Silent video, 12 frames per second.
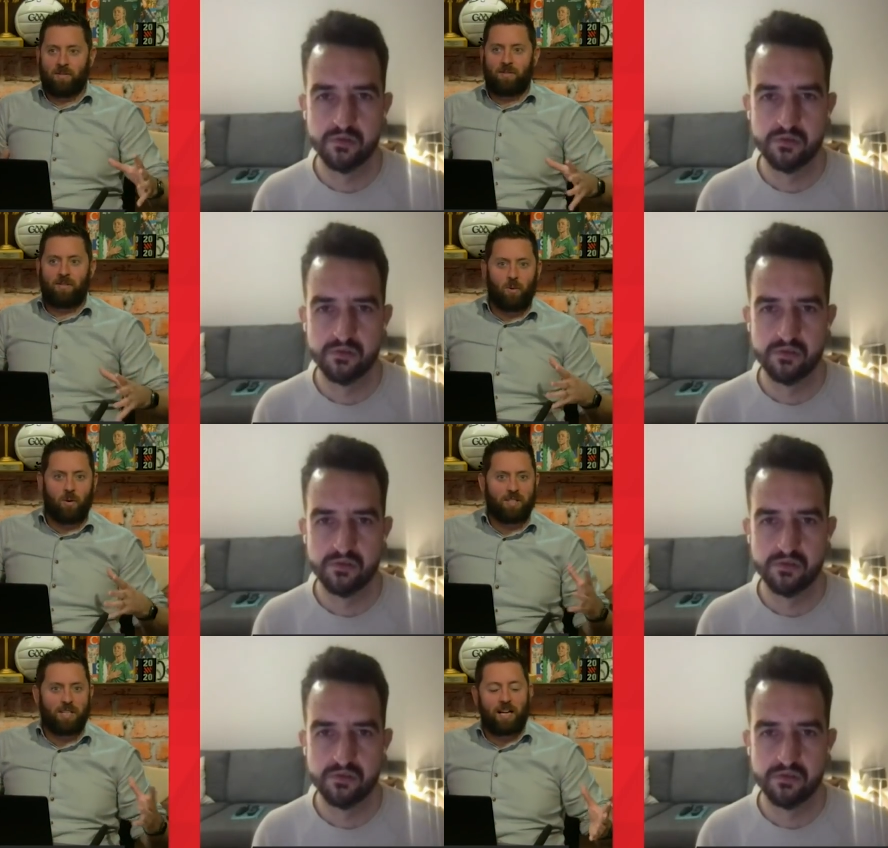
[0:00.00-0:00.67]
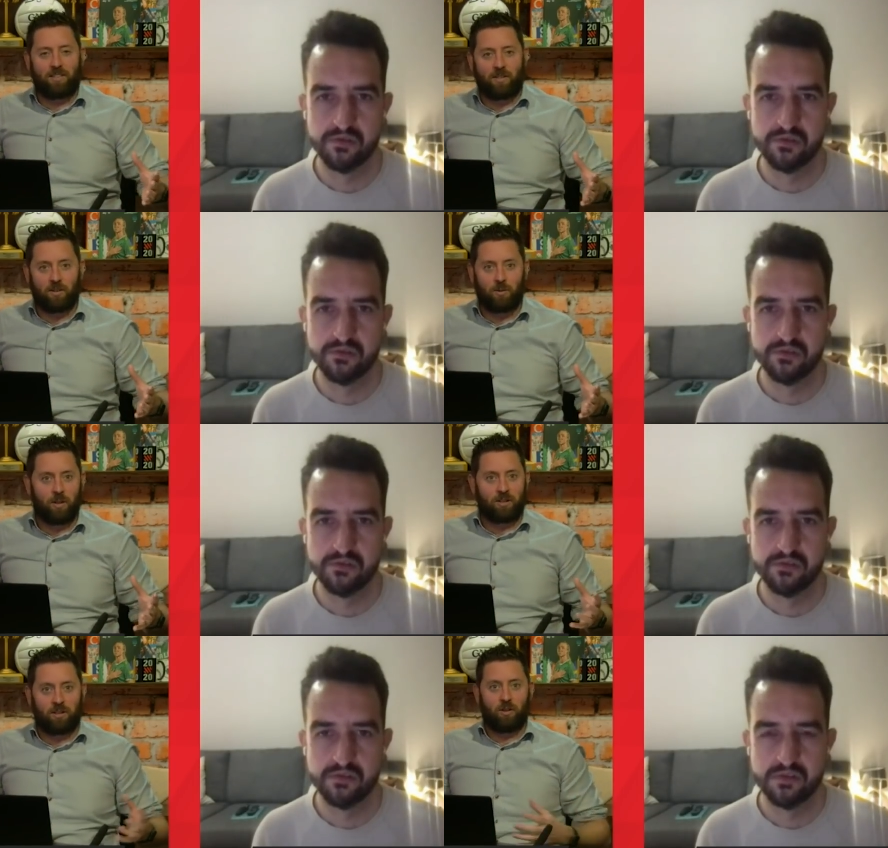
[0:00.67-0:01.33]
Speaker 1: sort of tactical
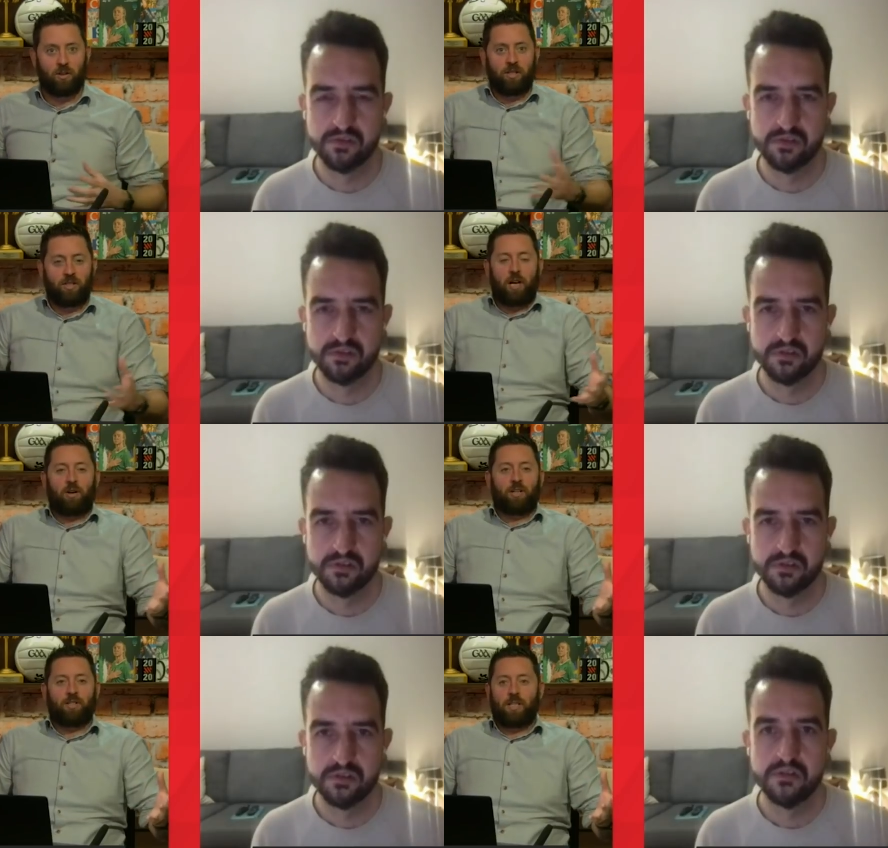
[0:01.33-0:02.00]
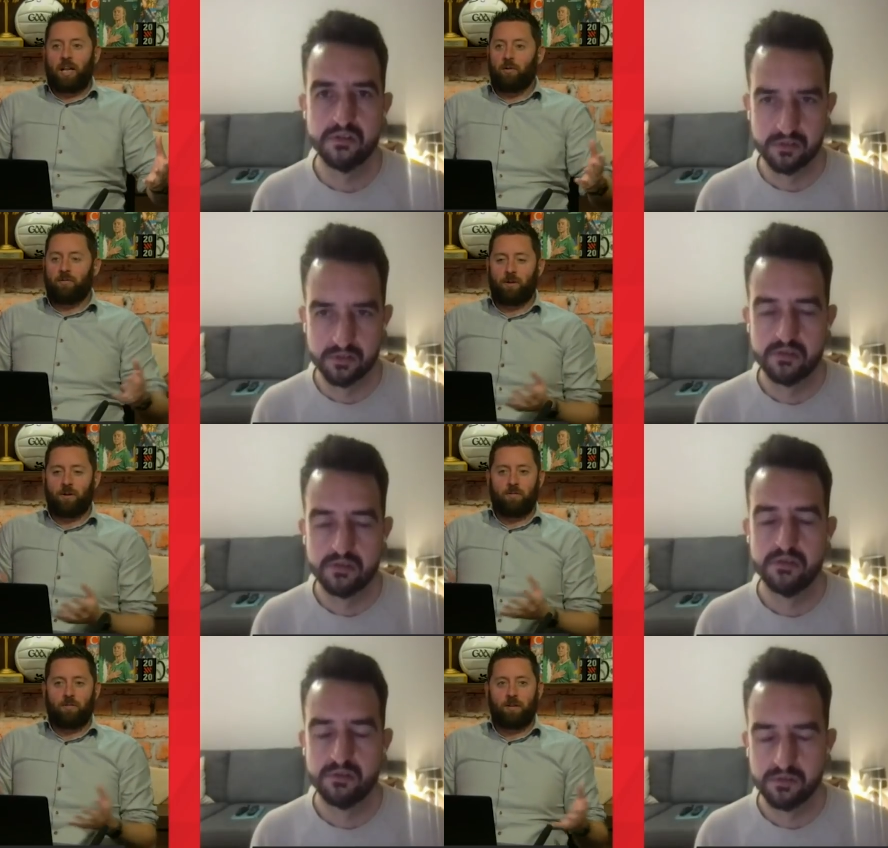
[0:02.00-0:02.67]
switch that suddenly João Cancelo
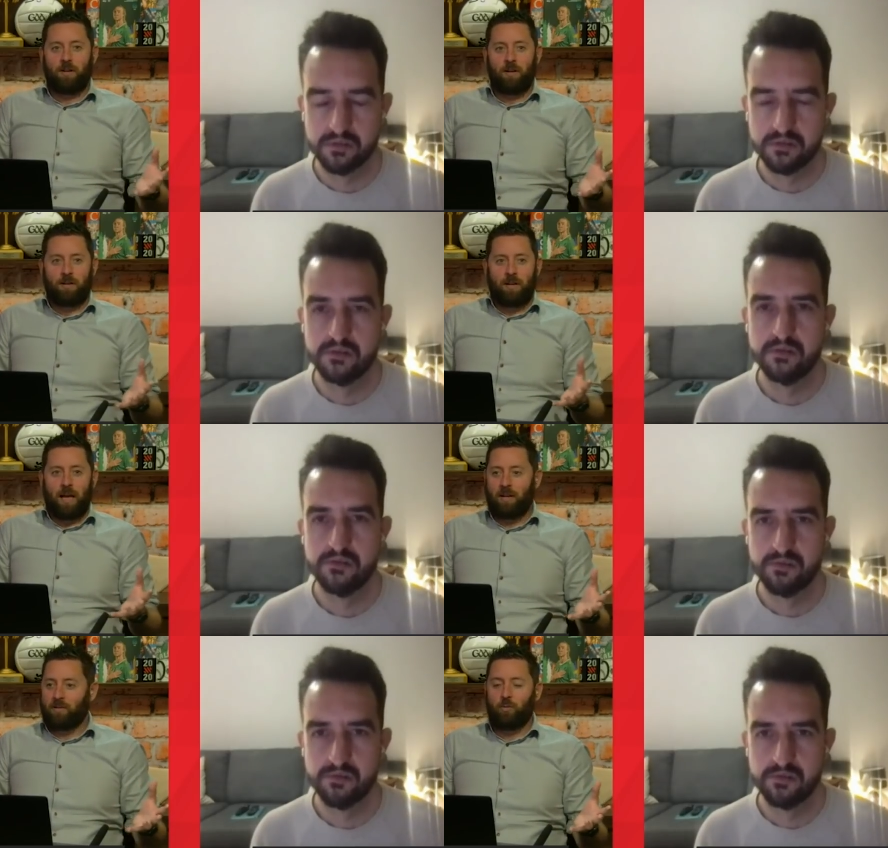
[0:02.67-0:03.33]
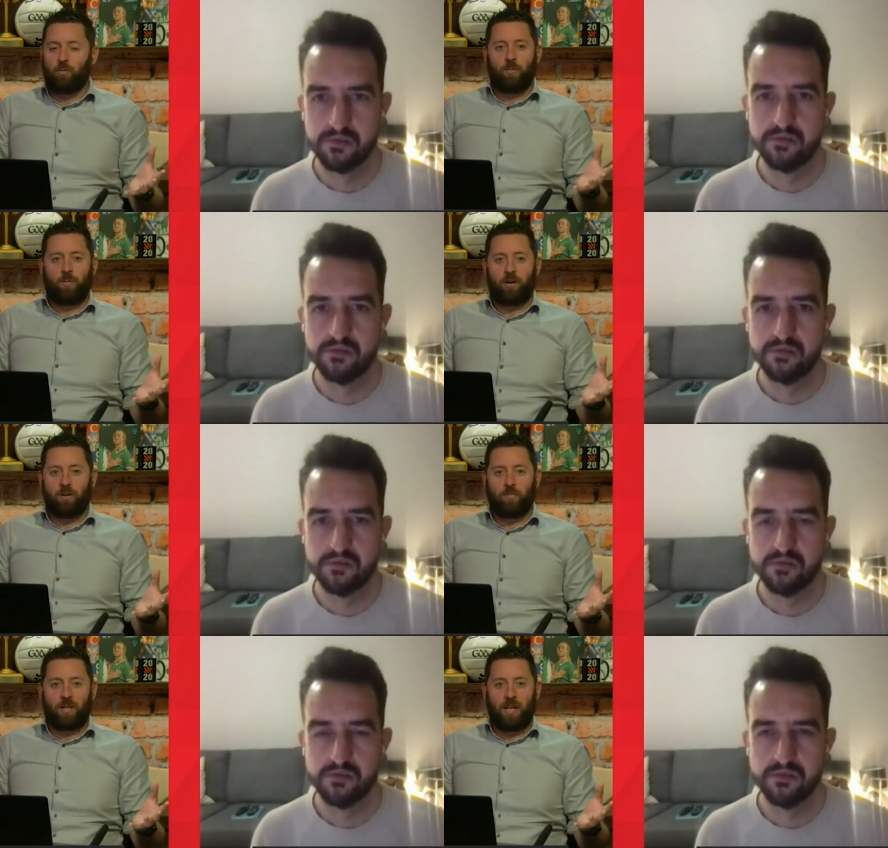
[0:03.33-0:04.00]
for a 2-month
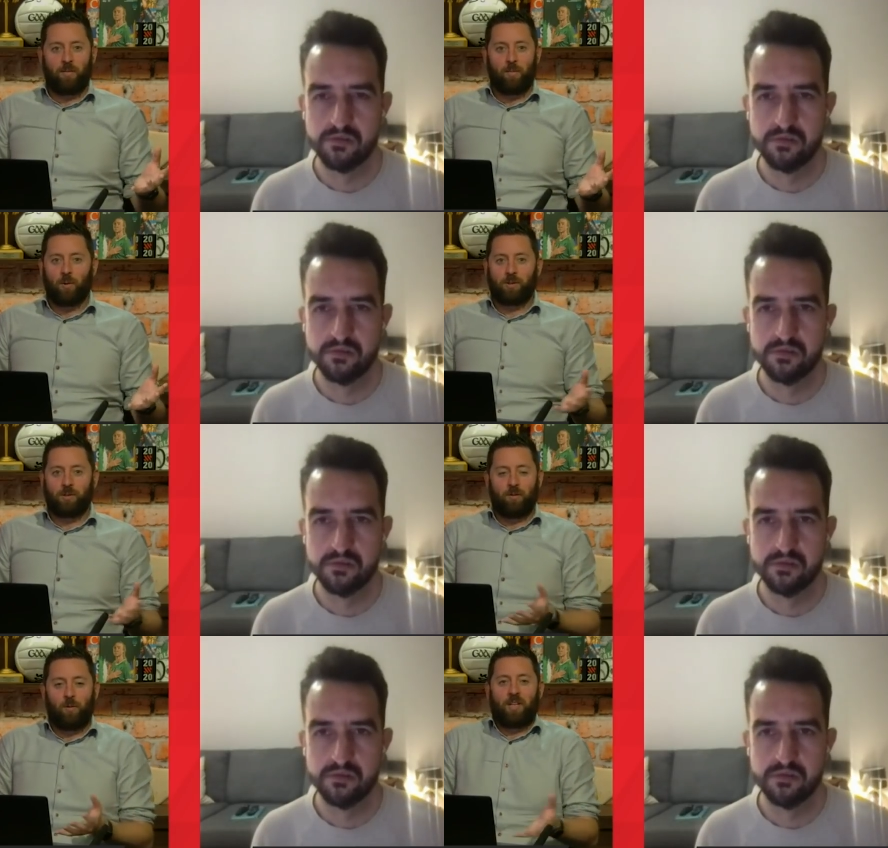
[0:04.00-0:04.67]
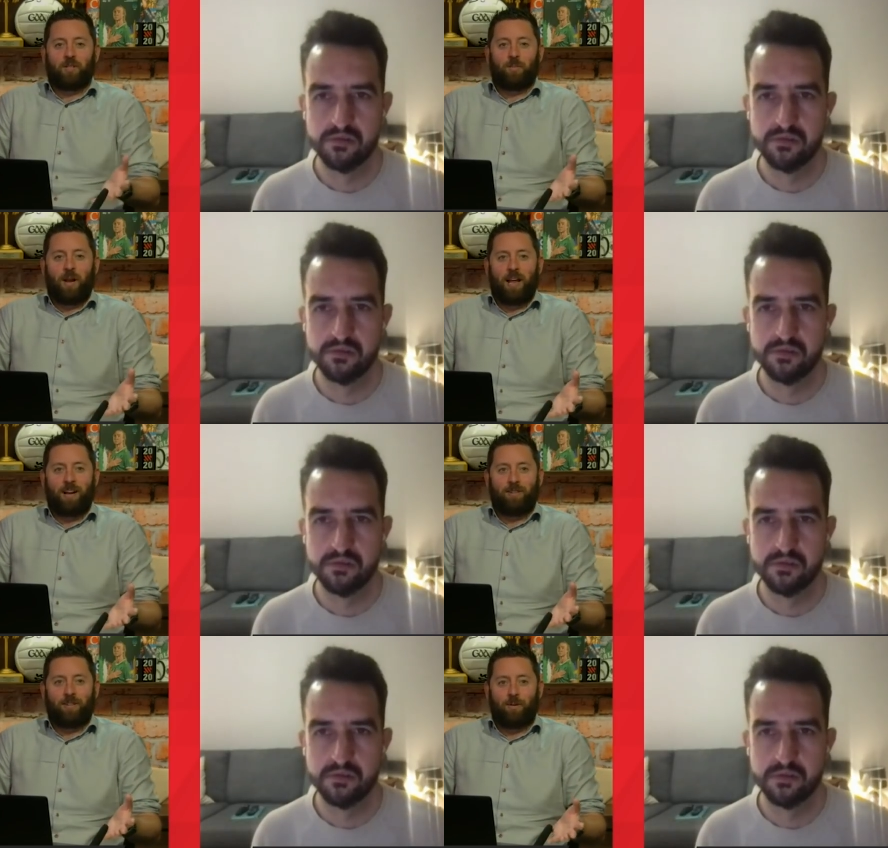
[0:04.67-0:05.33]
period became the most influential
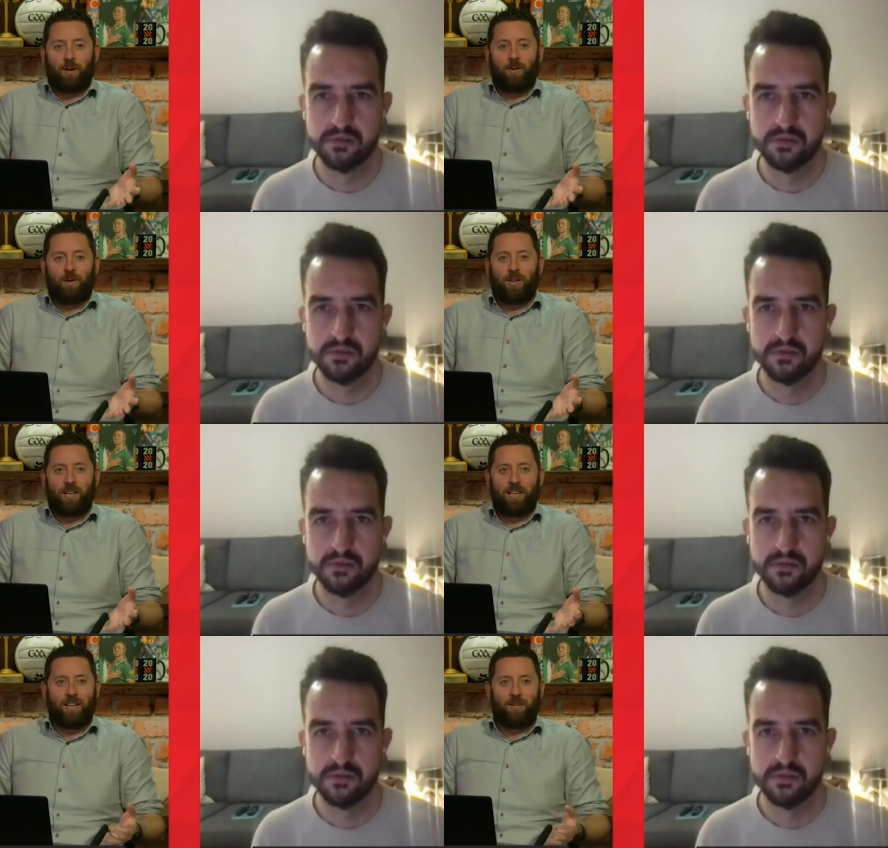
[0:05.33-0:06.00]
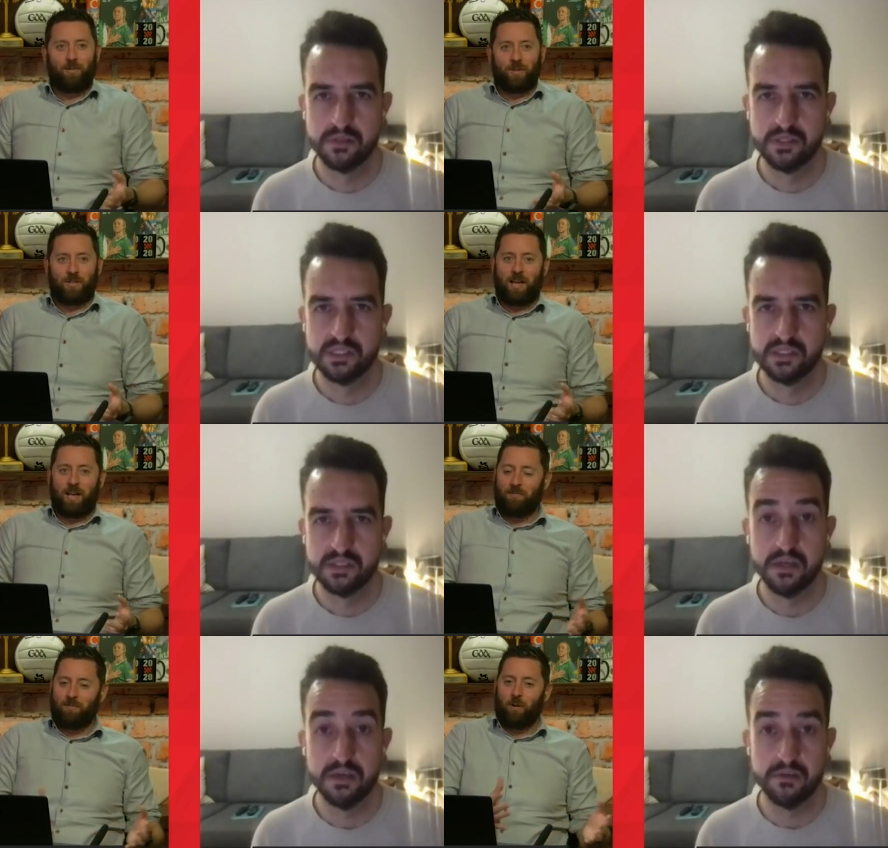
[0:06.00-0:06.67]
player in the Premier League, was
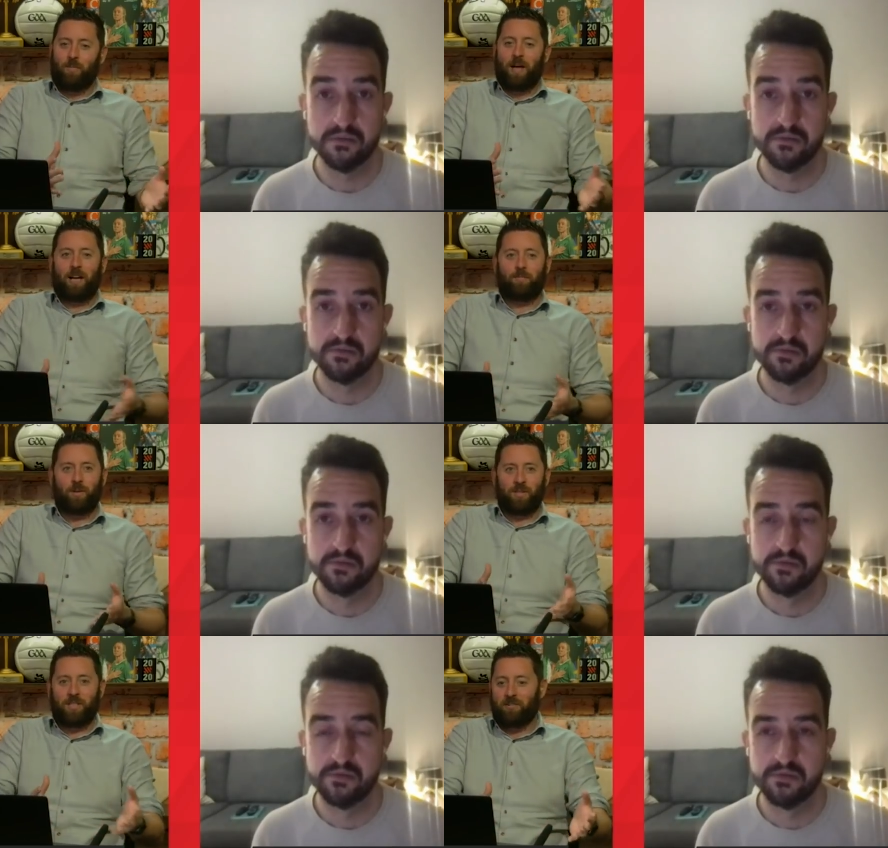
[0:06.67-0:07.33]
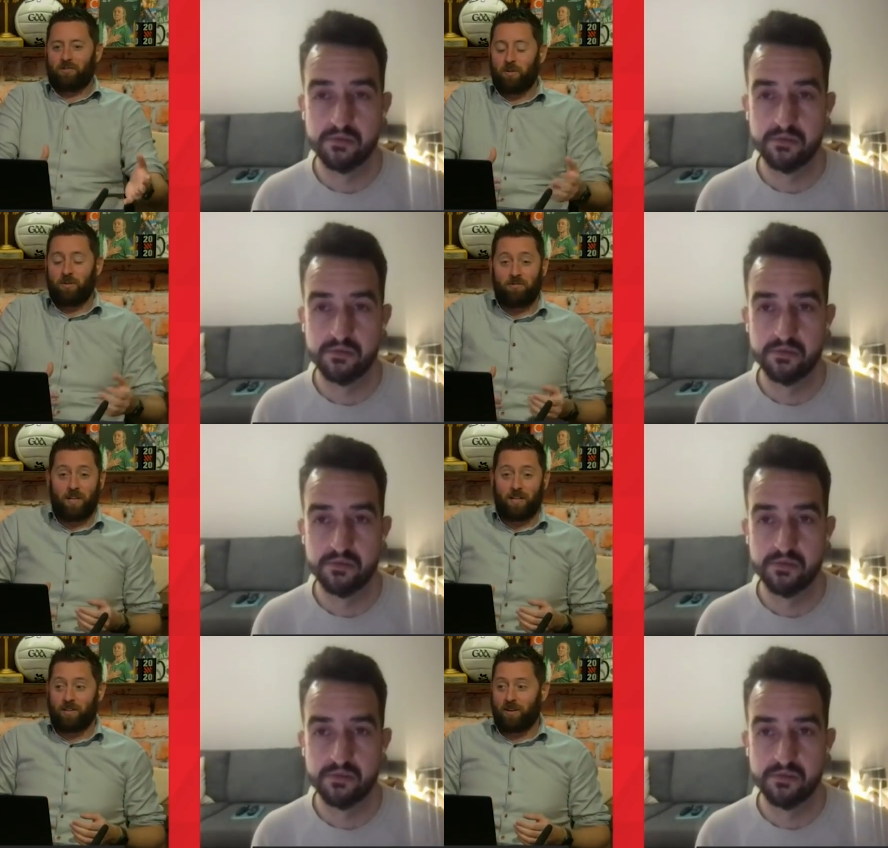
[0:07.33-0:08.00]
a full-back but a central
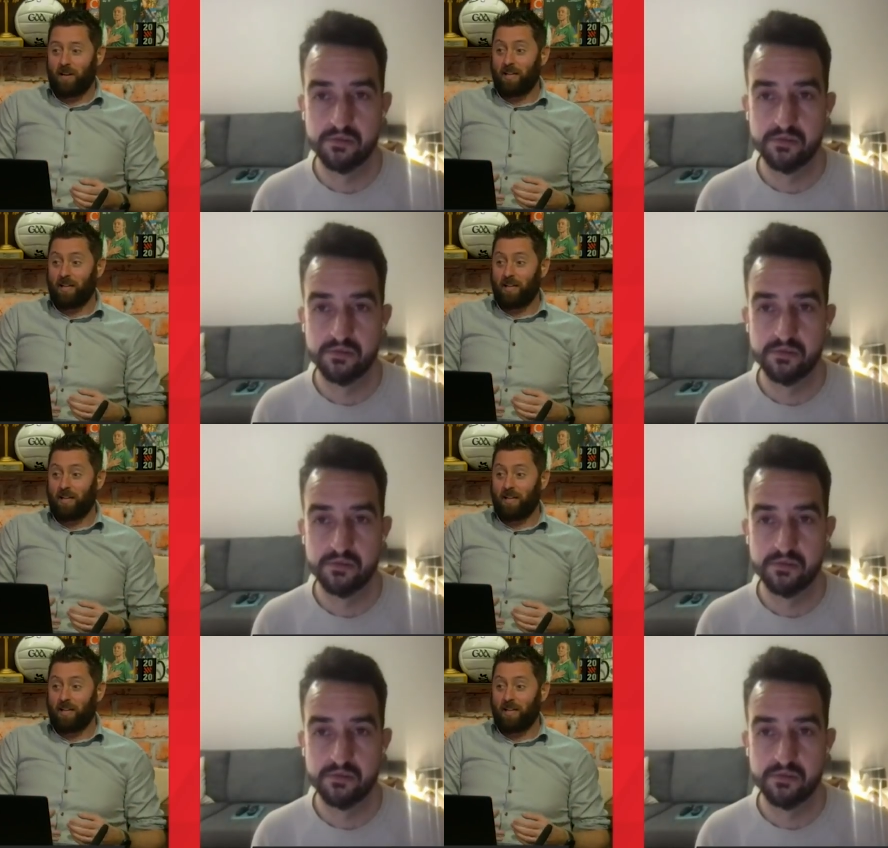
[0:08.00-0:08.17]
midfielder.